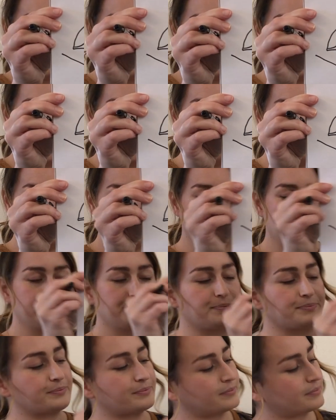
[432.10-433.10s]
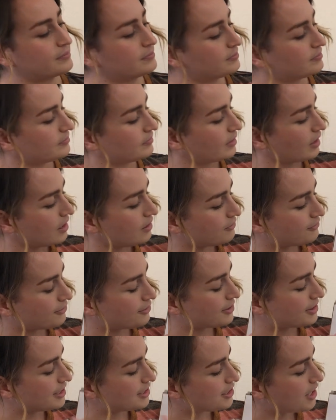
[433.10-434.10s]
Okay?
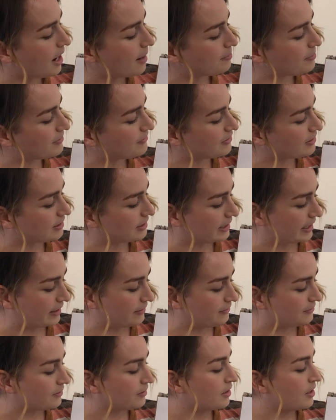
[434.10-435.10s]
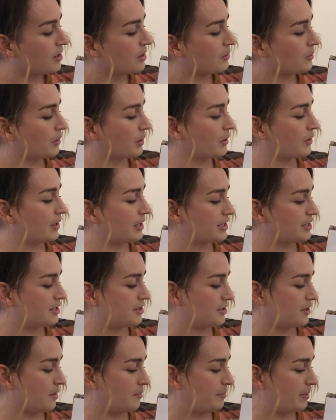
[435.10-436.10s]
For the top of the leaf, we're going to
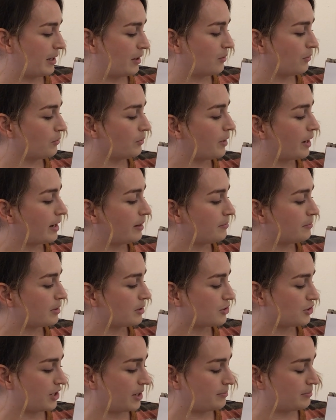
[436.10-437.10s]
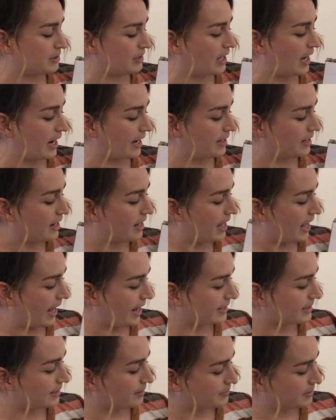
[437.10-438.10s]
do a big rainbow shaped line,
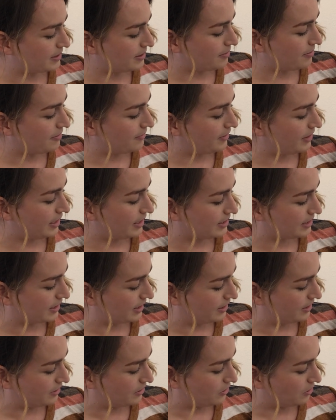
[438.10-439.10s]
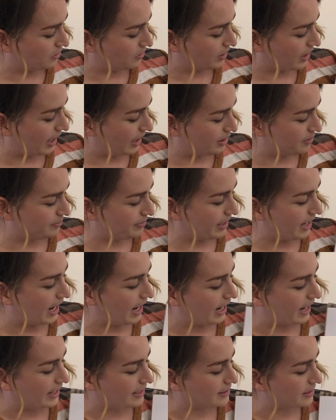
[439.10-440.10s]
except some of it is going to go kind of
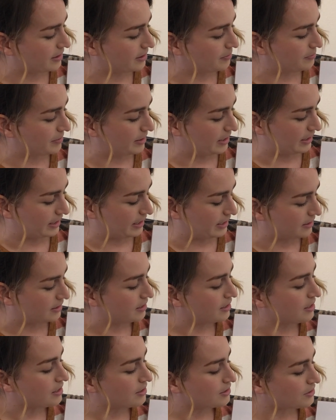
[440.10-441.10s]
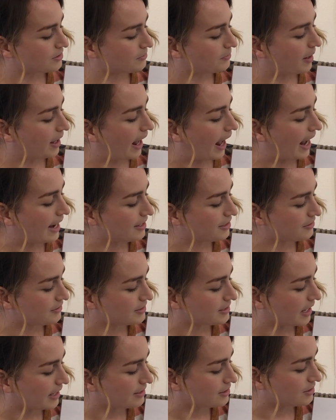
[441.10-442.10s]
behind the chameleon. So what I do
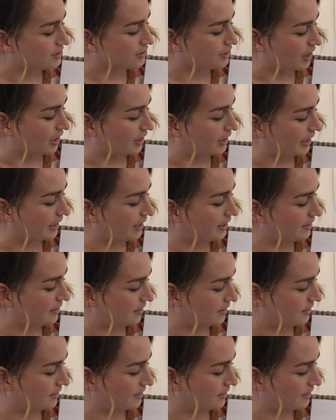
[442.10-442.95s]
is I start it,